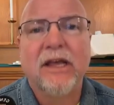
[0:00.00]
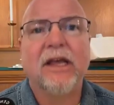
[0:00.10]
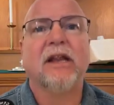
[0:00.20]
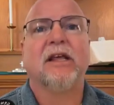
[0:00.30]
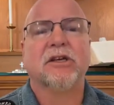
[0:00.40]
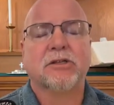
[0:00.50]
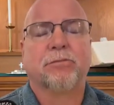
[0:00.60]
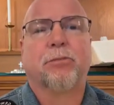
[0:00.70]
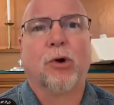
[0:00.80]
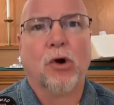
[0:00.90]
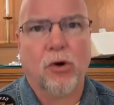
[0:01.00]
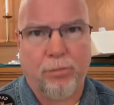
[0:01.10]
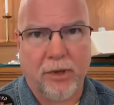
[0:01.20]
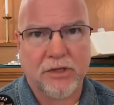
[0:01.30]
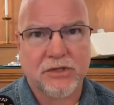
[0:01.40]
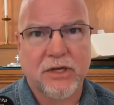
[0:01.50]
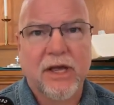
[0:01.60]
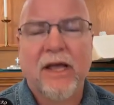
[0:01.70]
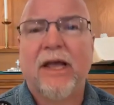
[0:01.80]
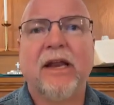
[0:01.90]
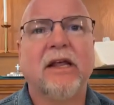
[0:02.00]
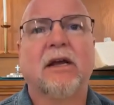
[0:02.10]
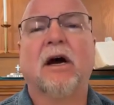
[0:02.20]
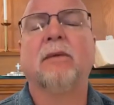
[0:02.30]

It is purpose. And it